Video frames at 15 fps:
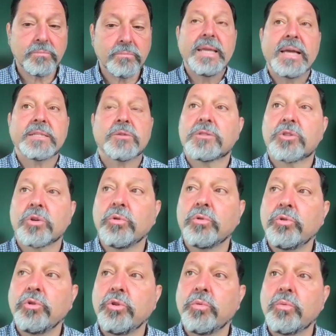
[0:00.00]
Yes. So
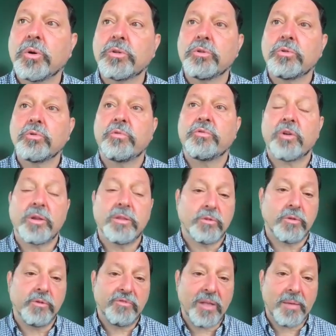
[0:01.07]
you want to do for
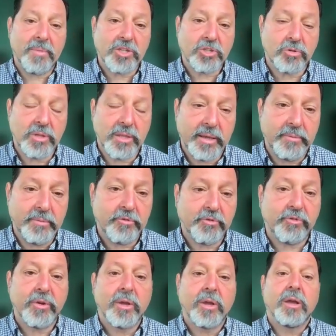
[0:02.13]
the inflammation
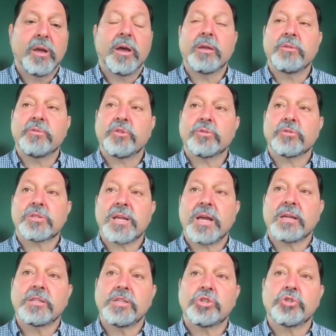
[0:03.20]
lymph, and for the scar
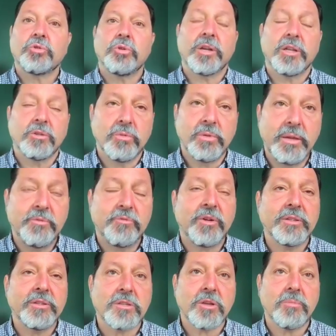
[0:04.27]
tissue, you can do lymph
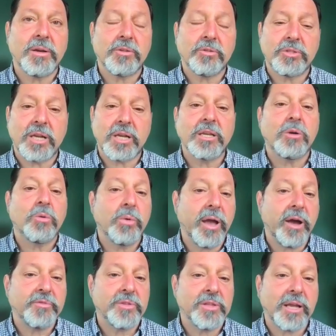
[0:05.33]
and some other technique we
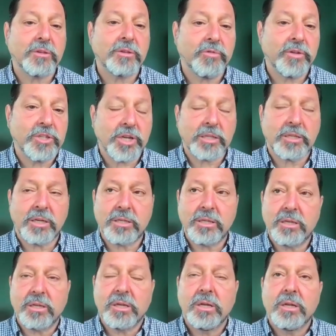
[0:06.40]
have, like the fascia
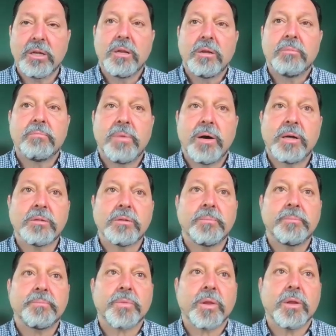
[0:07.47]
technique. But
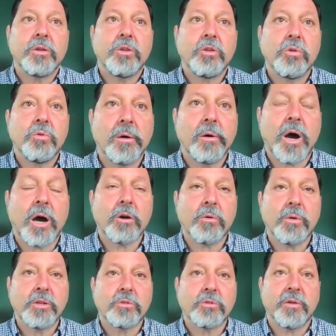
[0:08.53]
you are
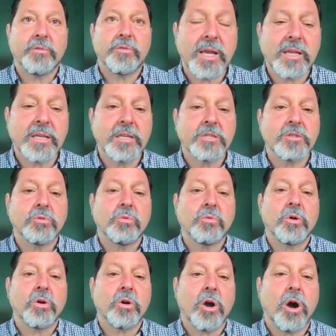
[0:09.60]
going to have techniques to
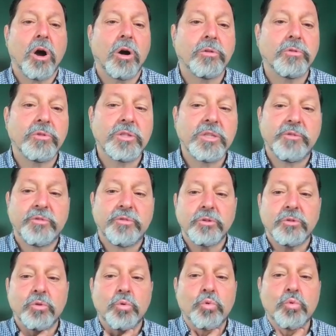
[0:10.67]
work on the
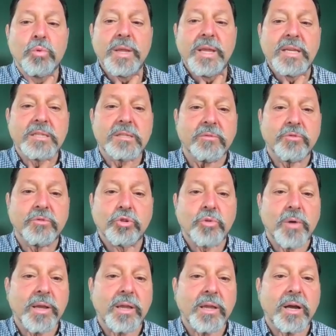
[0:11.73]
different rings of the
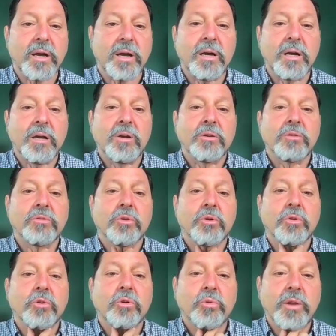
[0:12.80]
trachea,
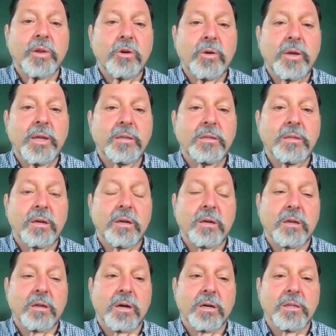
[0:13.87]
the
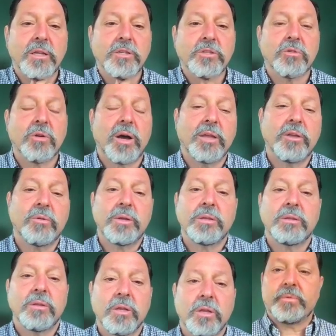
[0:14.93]
cricoid cartilage, the
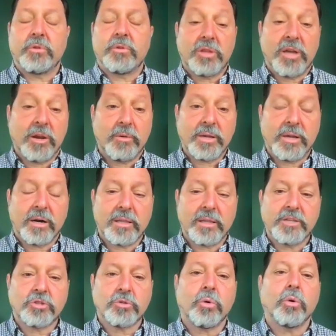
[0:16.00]
hyoid, the thyroid
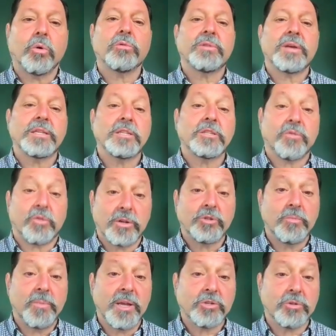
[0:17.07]
cartilage. So all that is for
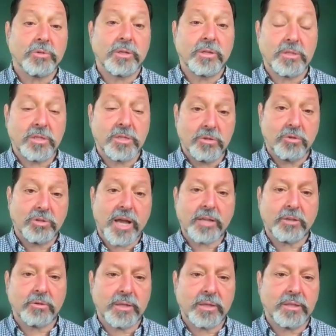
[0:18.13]
intubation. And it's in the
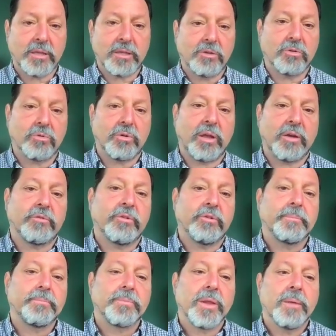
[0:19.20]
title, I think, you have
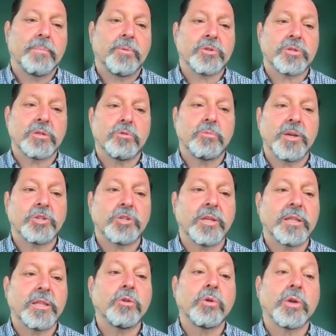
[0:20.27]
post-intubation.
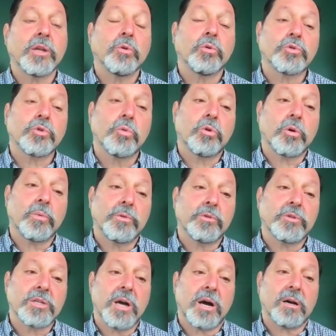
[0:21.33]
And then you can also work with the
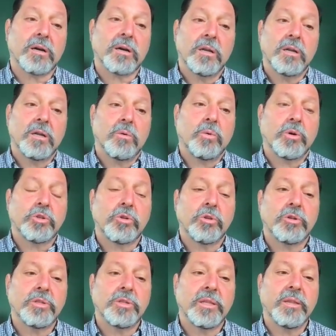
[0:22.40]
scar, what you
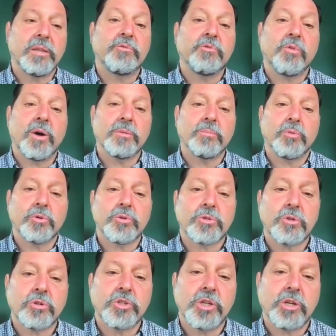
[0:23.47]
learn in Lymph 1
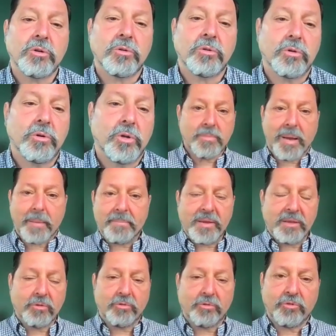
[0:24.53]
post-surgical,
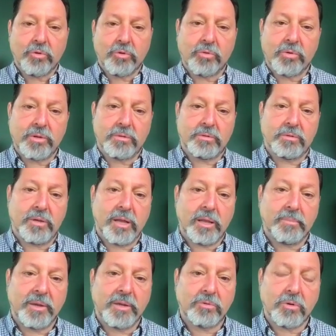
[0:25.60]
mapping the flow and
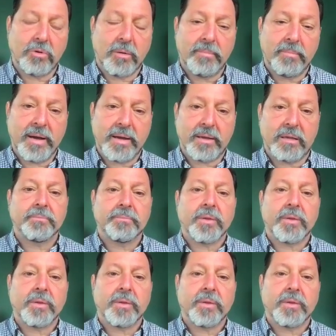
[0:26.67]
helping to come back.